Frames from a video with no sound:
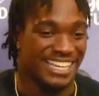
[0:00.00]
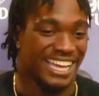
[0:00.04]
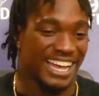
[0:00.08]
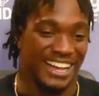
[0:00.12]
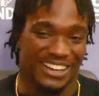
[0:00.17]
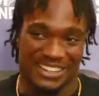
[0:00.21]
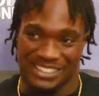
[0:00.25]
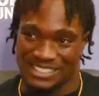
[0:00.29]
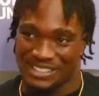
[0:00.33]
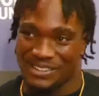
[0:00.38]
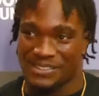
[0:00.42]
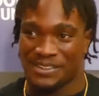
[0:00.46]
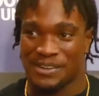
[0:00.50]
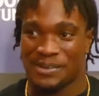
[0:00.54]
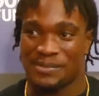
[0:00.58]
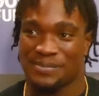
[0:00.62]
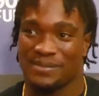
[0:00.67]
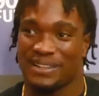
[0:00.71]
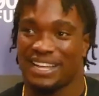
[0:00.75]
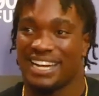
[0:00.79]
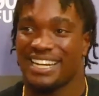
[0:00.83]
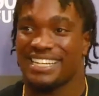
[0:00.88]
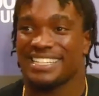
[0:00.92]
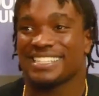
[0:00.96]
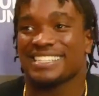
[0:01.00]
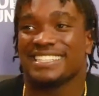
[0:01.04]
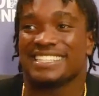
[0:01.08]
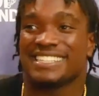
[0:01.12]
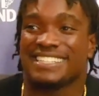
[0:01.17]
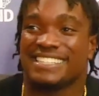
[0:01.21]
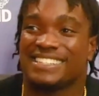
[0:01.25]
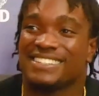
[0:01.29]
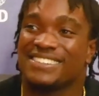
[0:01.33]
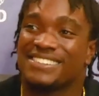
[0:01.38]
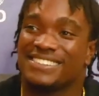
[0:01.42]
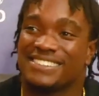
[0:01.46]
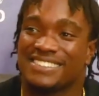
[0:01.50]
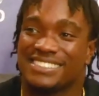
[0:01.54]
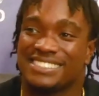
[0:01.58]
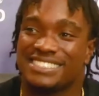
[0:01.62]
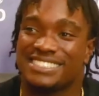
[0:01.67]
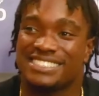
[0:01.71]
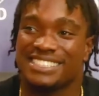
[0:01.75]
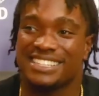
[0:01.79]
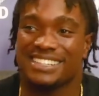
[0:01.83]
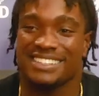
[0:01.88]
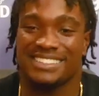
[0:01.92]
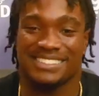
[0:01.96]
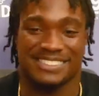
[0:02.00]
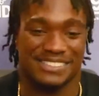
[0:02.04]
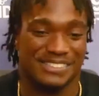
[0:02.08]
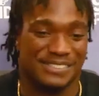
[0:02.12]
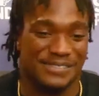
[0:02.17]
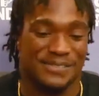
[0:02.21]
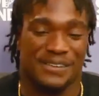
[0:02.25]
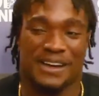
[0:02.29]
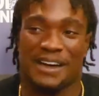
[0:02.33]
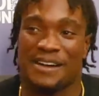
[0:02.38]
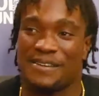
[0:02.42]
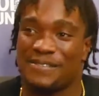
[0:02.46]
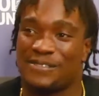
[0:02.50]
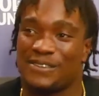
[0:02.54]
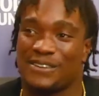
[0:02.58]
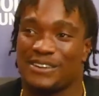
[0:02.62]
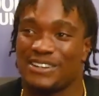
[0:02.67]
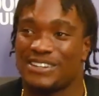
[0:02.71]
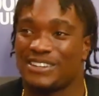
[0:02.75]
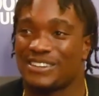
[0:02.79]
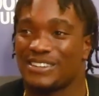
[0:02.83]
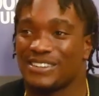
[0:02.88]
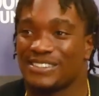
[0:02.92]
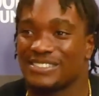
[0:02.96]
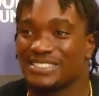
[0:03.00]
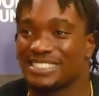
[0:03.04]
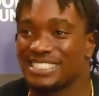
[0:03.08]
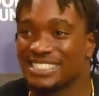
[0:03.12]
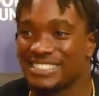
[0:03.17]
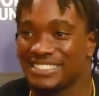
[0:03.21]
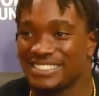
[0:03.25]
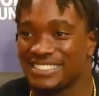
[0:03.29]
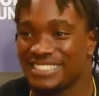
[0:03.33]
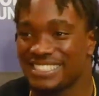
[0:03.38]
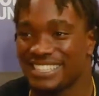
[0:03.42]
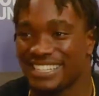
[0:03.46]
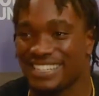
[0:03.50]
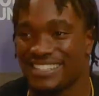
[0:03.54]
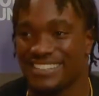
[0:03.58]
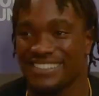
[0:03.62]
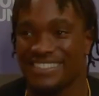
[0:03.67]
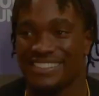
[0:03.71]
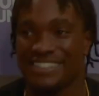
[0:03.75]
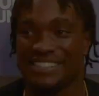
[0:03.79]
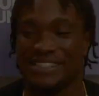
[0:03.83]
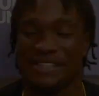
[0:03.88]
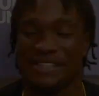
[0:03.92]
I was over there blocking and doing, you know, 5 4-year-olds do, you know.